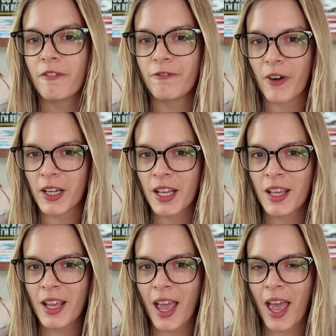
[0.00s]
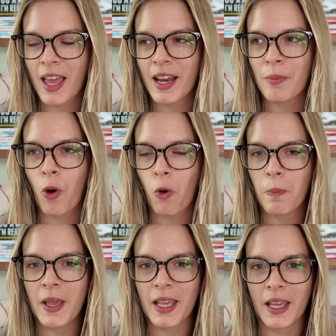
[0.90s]
funny and I'm
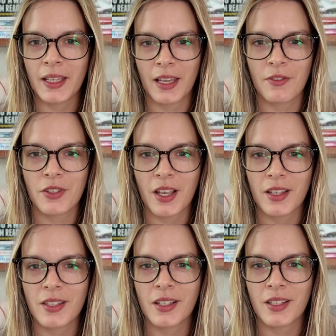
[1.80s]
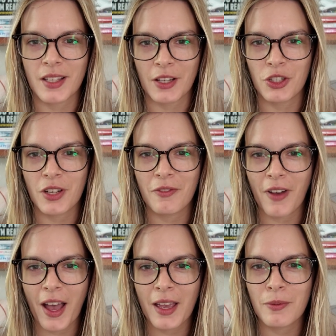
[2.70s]
hoping it gives like Succession
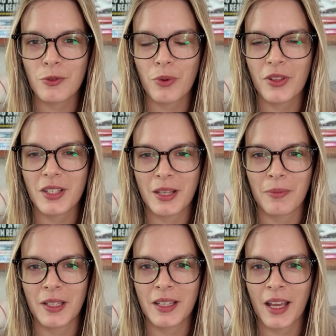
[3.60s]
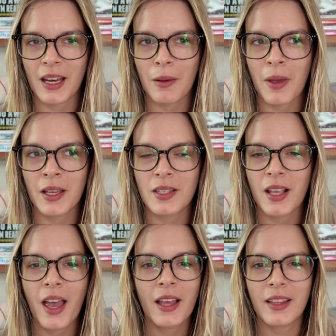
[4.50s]
vibes where the sibling dynamics,
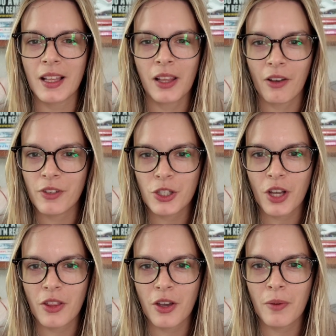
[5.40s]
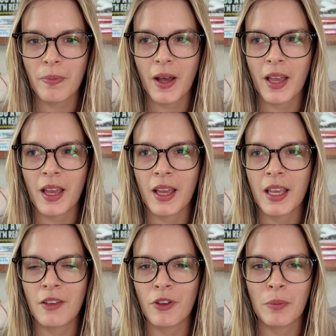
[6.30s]
they love each other, but
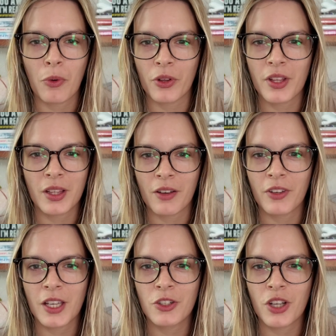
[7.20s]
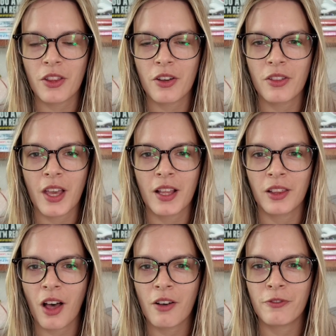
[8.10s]
even more than loving each other, they
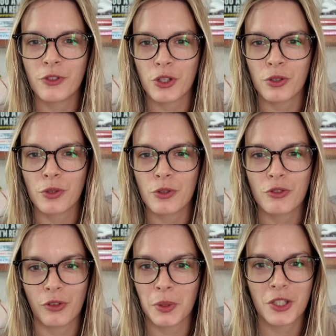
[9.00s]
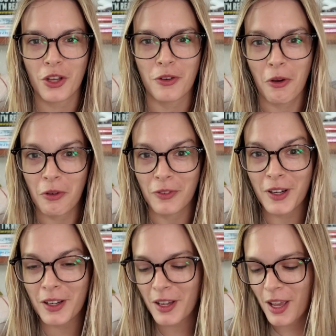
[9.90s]
love to screw each other
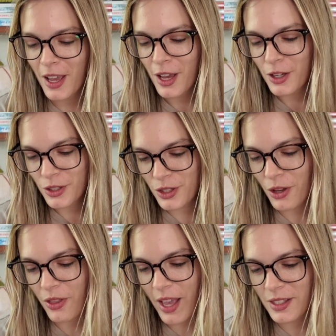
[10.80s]
over. So